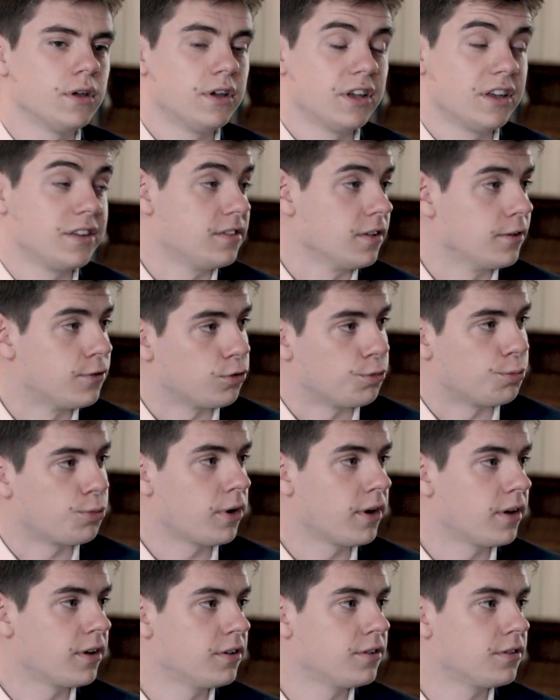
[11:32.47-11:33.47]
Is it
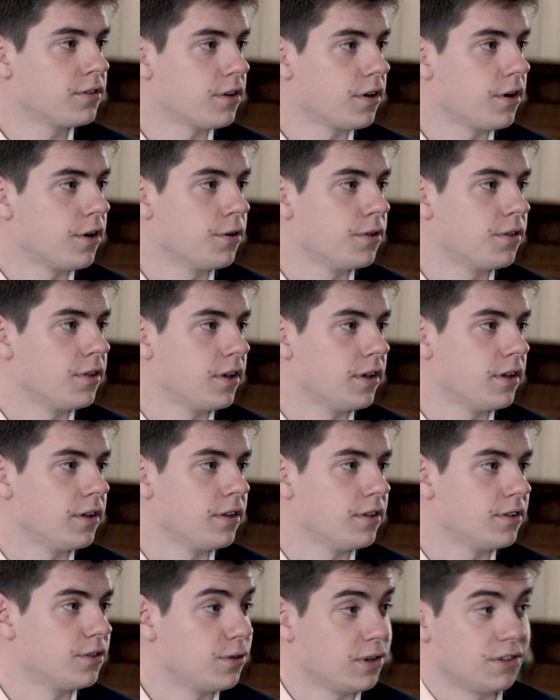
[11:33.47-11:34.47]
surprise?
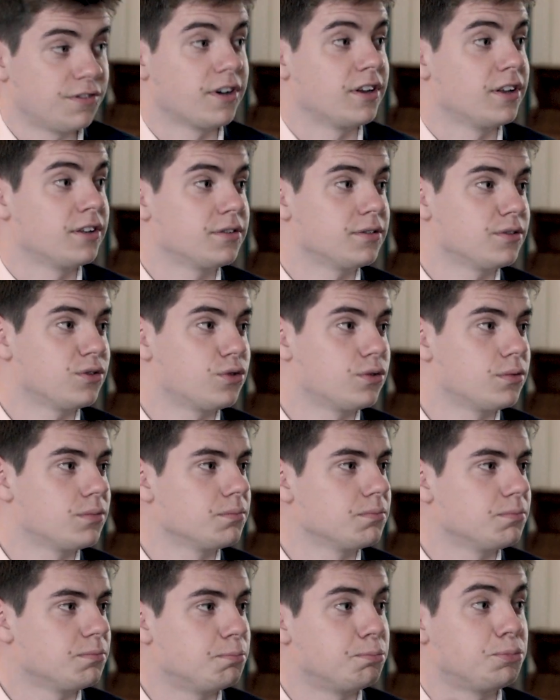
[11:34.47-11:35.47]
Do they find it
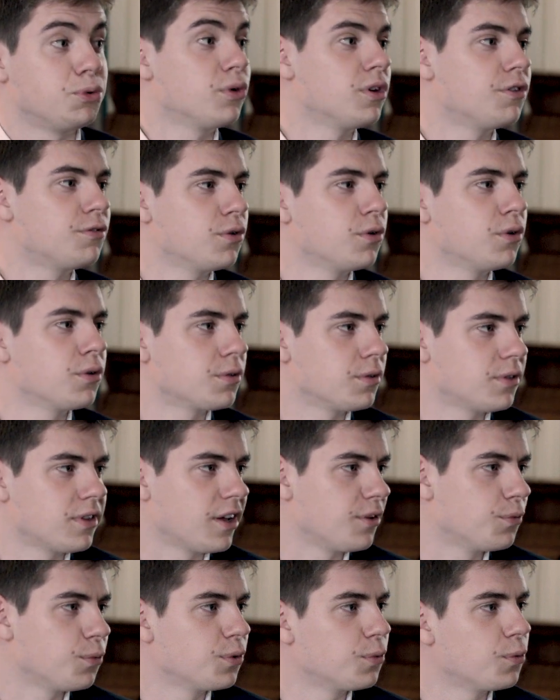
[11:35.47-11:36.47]
beautiful?
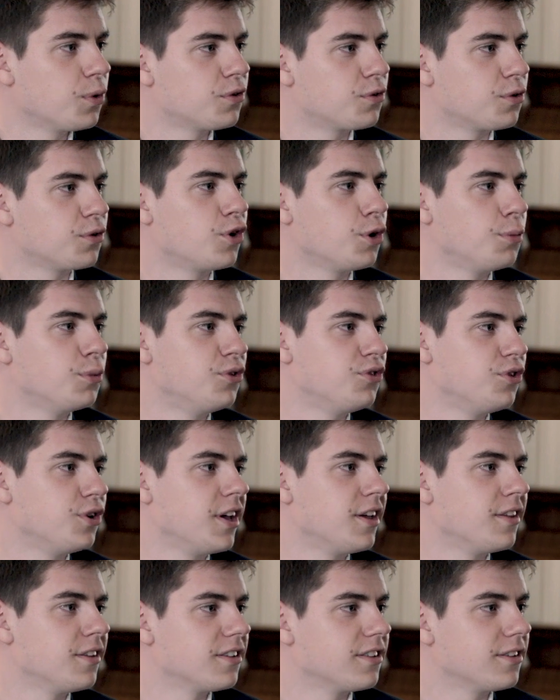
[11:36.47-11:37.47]
Like, what sort of comments do
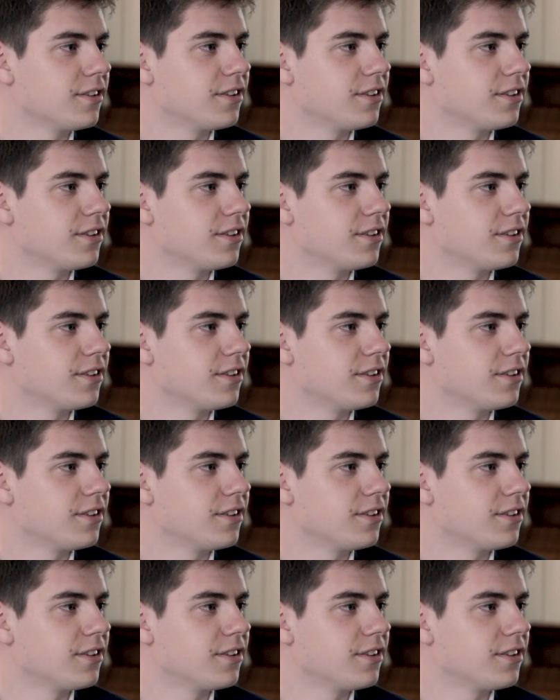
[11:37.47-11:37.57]
you get?